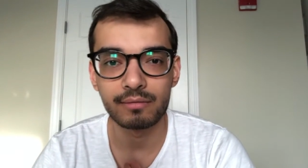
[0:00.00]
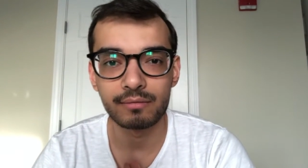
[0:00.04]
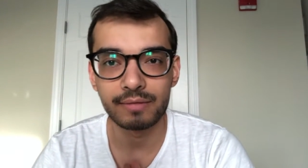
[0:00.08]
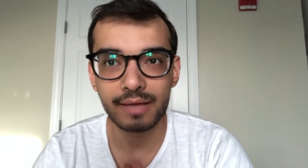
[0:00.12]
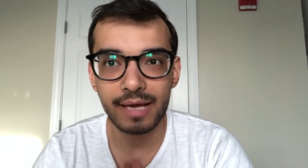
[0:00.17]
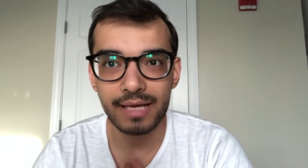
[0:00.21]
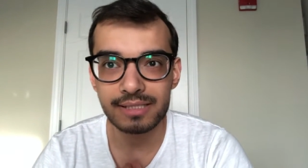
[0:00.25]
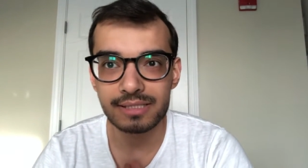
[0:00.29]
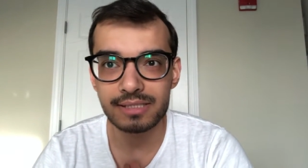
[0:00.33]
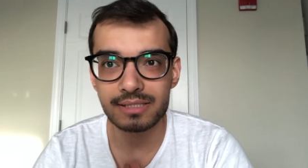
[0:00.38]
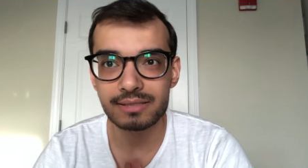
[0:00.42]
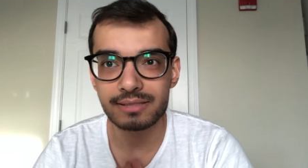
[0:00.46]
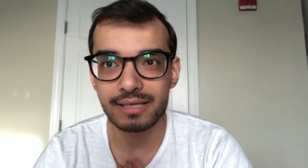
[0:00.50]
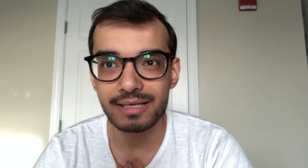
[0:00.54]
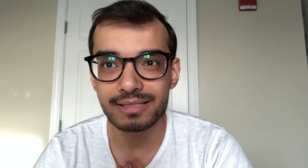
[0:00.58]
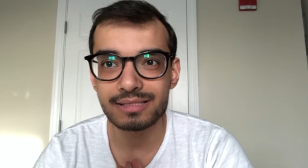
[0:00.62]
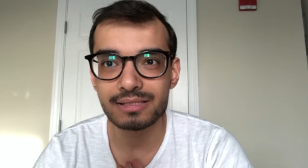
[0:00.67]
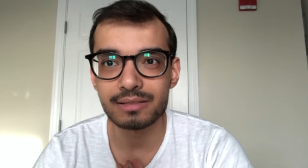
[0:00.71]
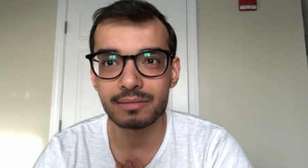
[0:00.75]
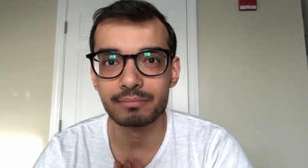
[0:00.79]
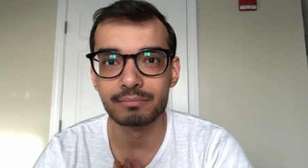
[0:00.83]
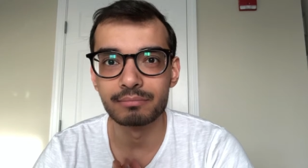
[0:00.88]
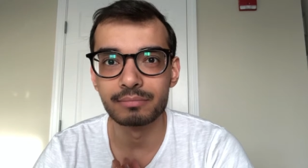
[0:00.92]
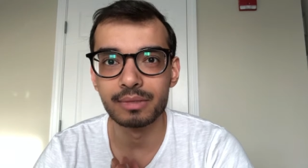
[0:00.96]
that's
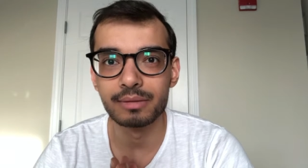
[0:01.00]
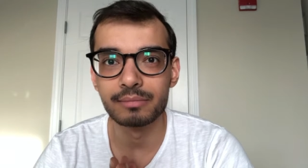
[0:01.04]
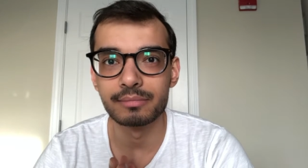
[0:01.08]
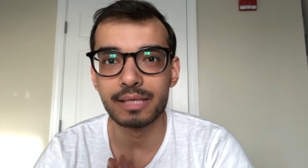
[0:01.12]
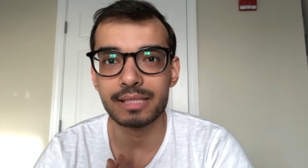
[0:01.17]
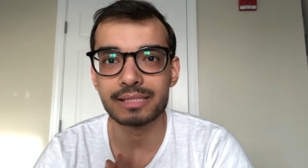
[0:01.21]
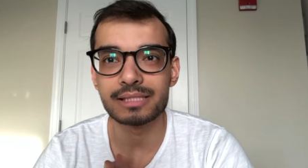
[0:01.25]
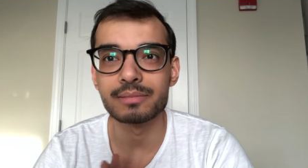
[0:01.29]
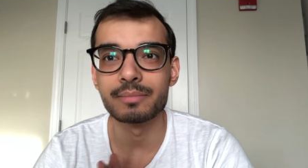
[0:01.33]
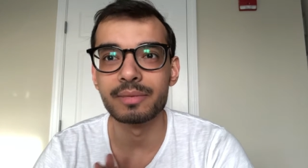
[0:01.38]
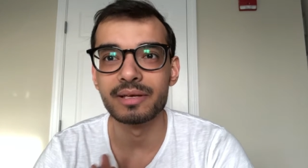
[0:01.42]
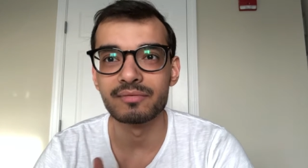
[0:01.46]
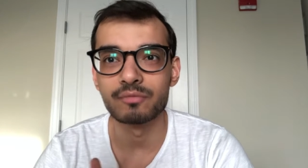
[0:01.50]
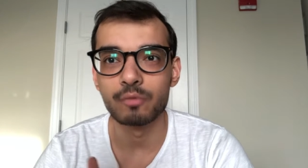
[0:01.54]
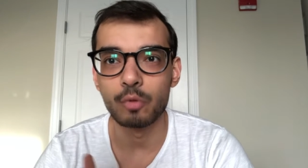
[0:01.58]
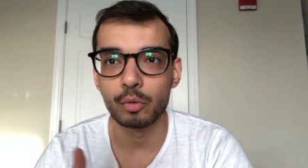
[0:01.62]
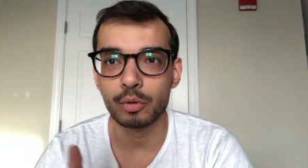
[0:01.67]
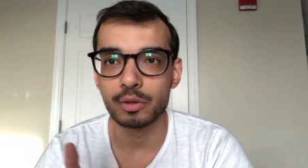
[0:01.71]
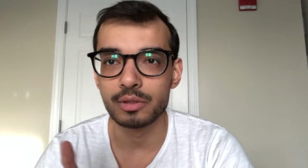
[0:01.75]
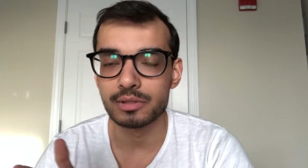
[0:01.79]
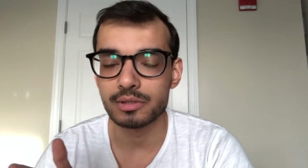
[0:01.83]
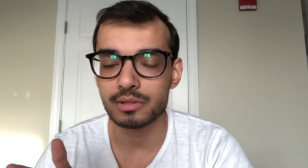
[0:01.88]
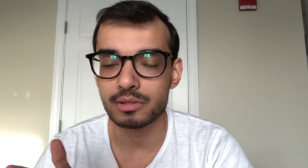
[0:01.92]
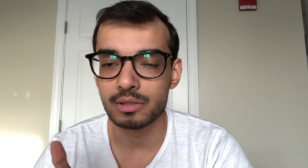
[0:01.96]
the main
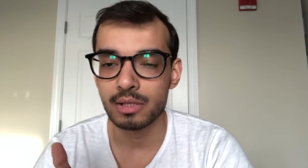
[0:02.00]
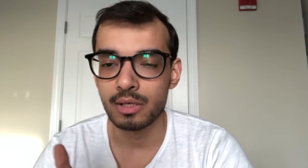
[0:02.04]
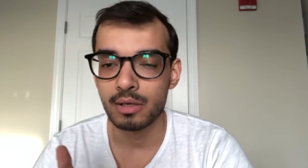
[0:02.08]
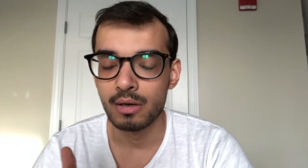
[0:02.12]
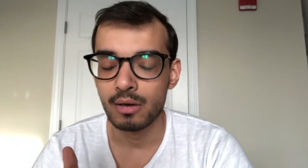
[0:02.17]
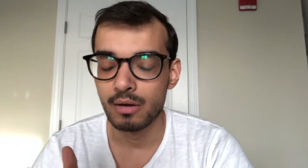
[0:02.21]
focus